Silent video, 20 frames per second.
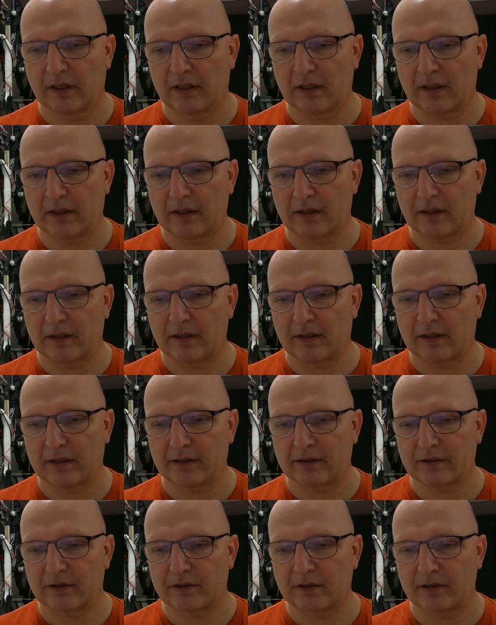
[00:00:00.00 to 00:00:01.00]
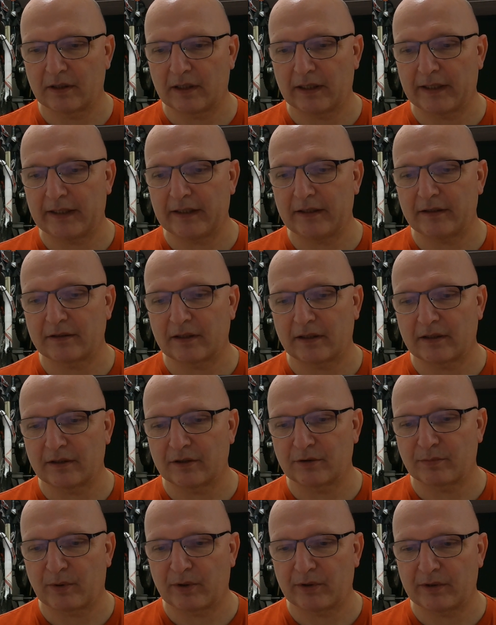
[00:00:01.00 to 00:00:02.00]
there's the latest at
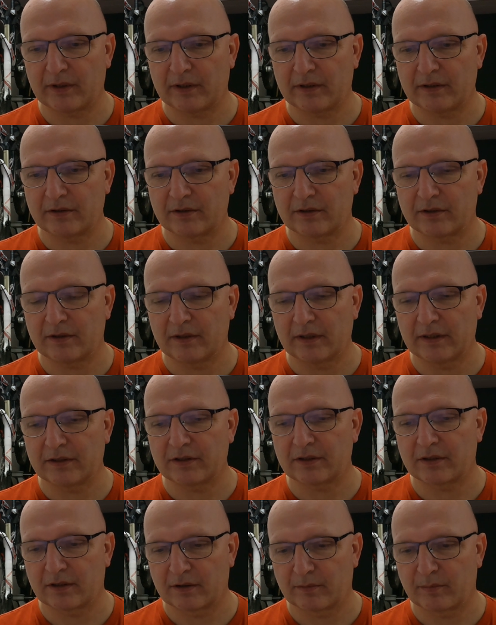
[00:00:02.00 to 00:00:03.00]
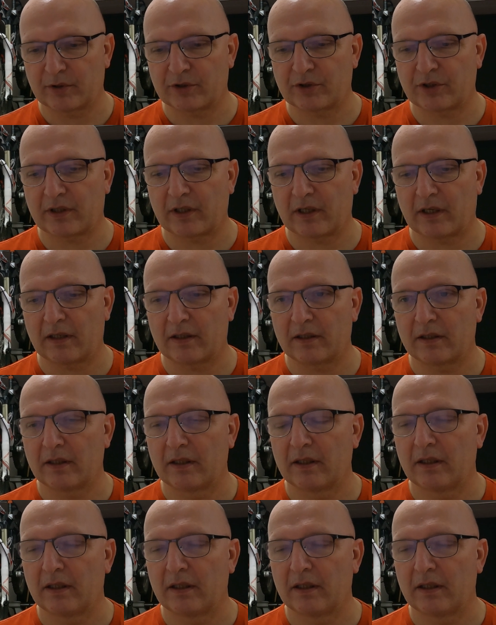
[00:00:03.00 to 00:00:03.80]
this point is this particular